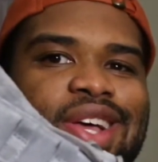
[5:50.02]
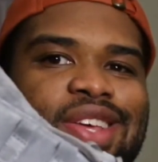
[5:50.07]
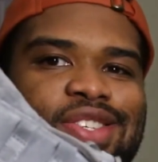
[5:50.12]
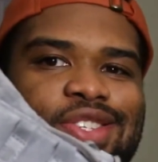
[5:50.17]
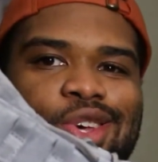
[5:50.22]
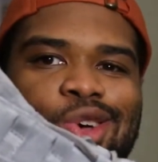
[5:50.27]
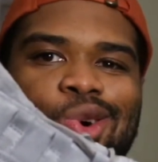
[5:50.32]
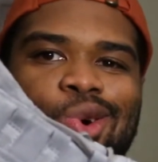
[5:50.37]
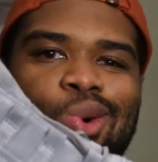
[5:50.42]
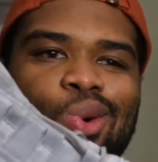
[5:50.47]

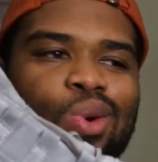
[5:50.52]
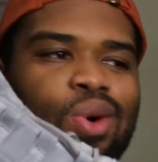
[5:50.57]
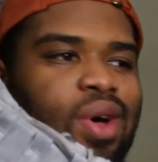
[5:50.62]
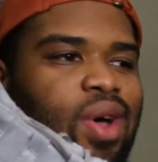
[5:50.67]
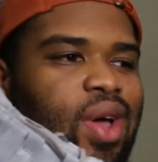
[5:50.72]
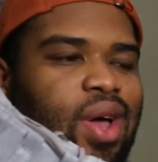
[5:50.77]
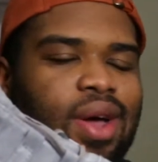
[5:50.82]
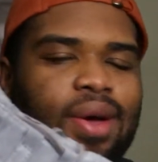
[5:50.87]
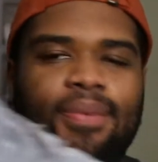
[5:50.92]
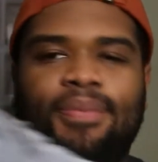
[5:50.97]
so
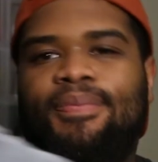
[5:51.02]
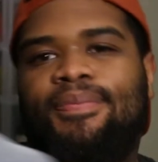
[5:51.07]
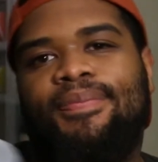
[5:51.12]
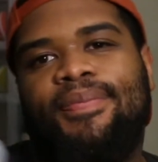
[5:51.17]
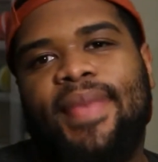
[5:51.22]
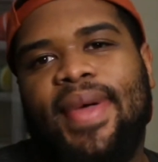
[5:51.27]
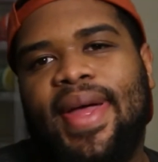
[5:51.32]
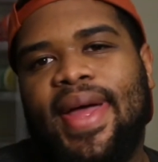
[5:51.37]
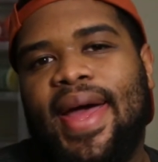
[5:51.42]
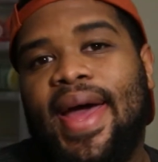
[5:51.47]

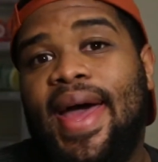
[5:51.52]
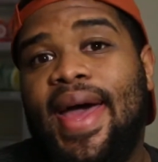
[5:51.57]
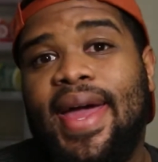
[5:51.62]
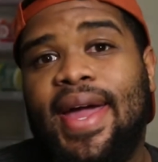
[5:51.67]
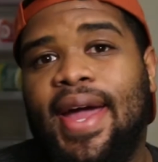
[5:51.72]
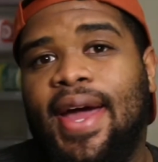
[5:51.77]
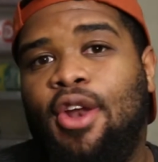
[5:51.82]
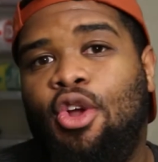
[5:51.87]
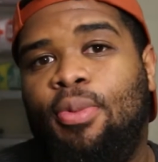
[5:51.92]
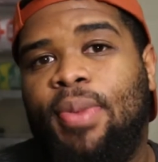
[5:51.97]
I
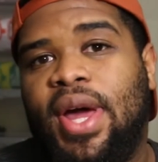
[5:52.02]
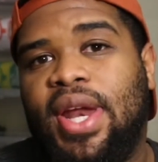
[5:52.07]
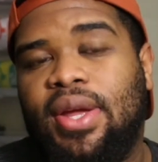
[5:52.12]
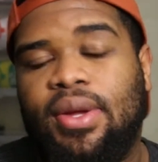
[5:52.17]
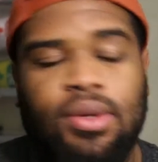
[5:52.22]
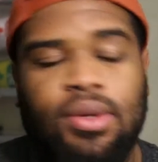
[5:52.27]
ain't got nobody.